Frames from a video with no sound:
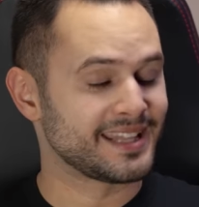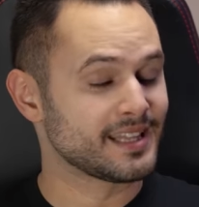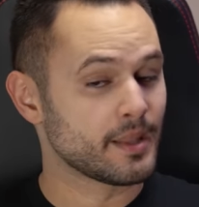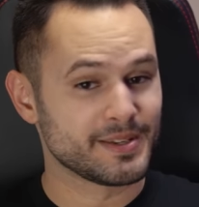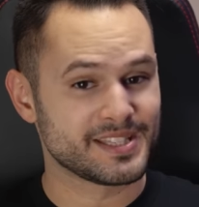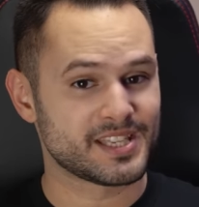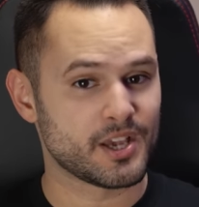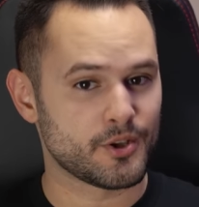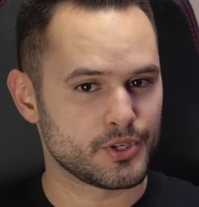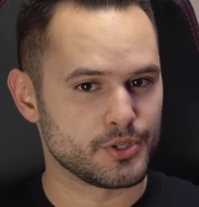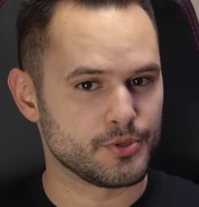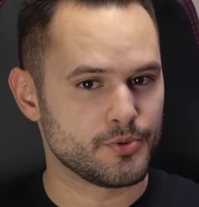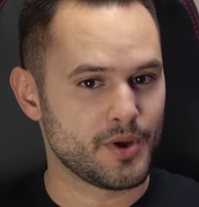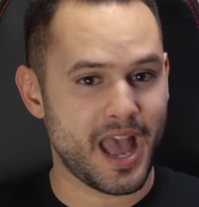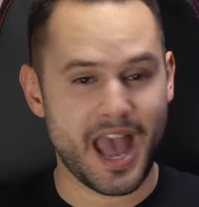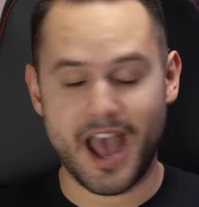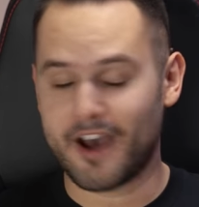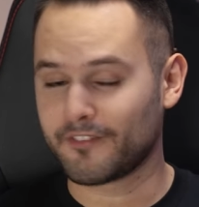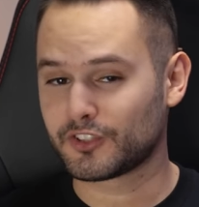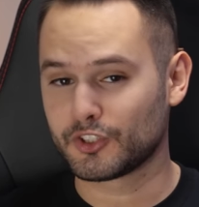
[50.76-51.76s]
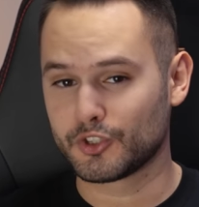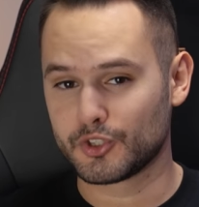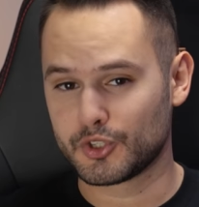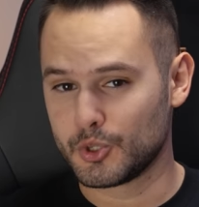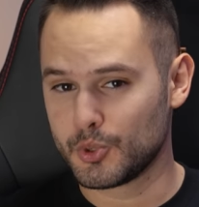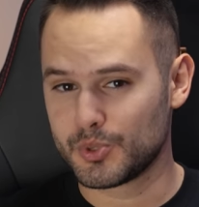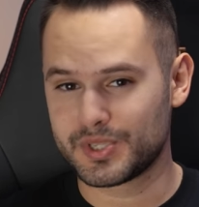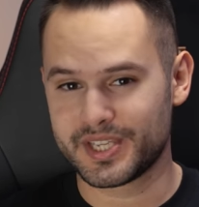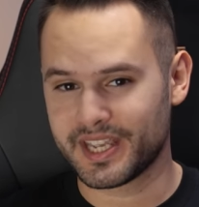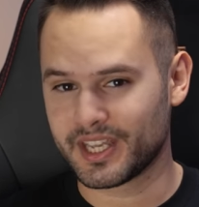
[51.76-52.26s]
And let me tell you, after
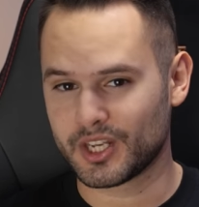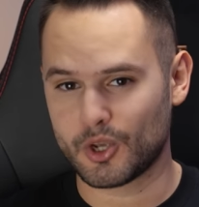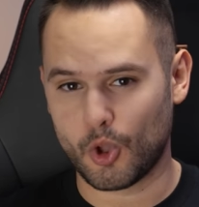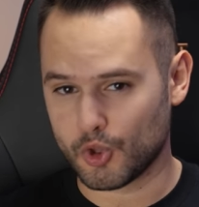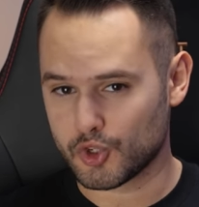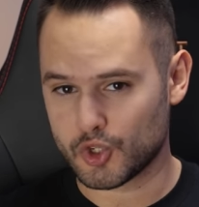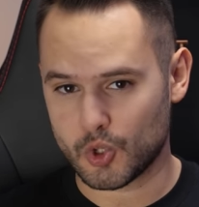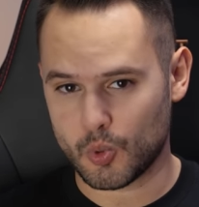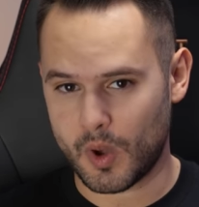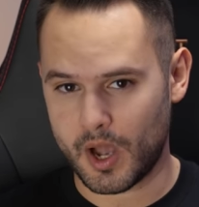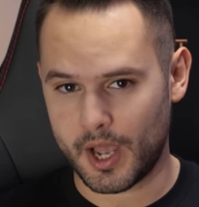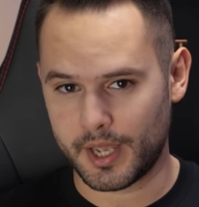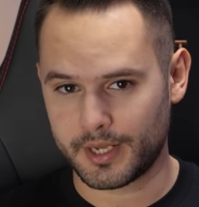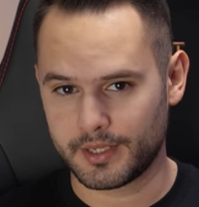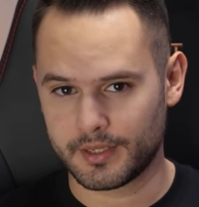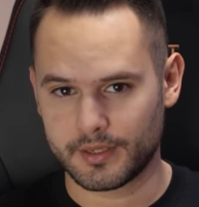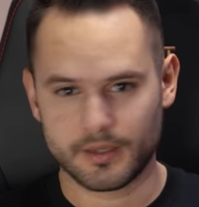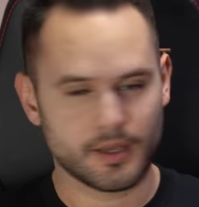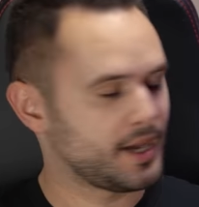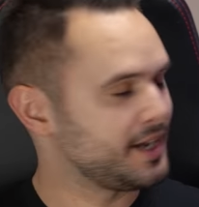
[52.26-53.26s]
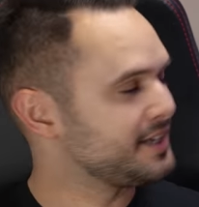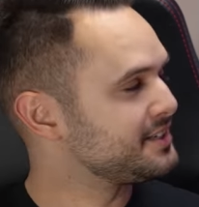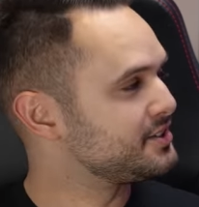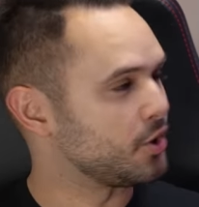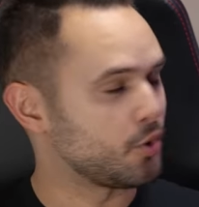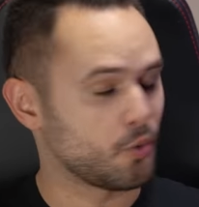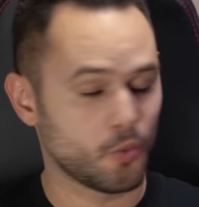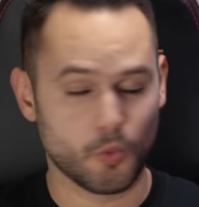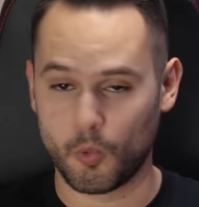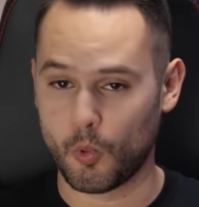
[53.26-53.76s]
using an ultra-wide, I
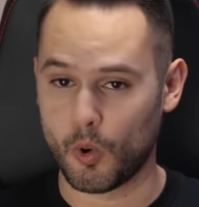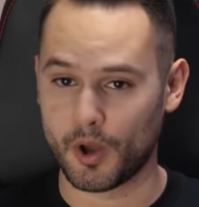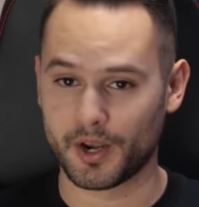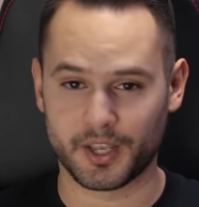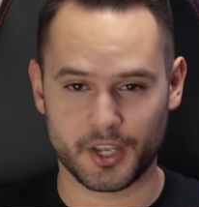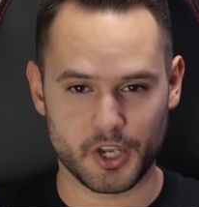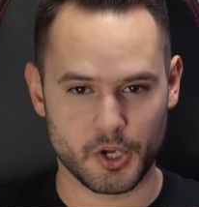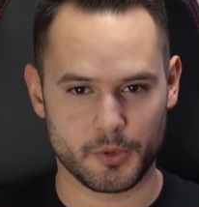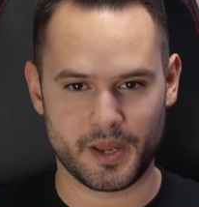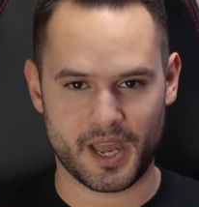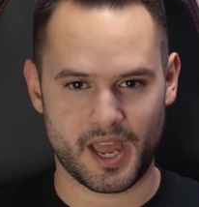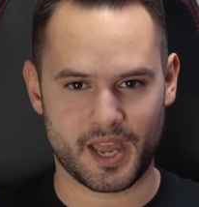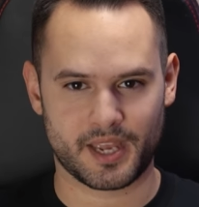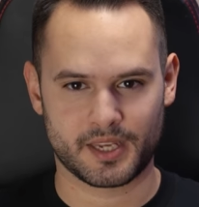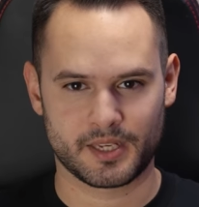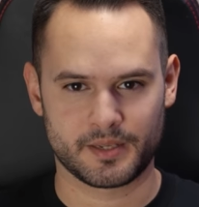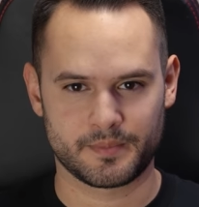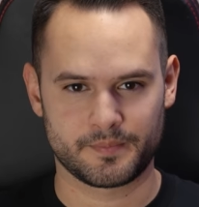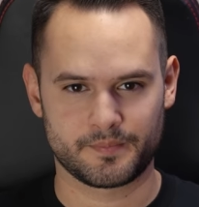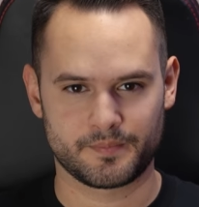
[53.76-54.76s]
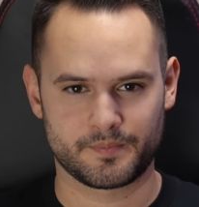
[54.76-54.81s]
don't wanna go back.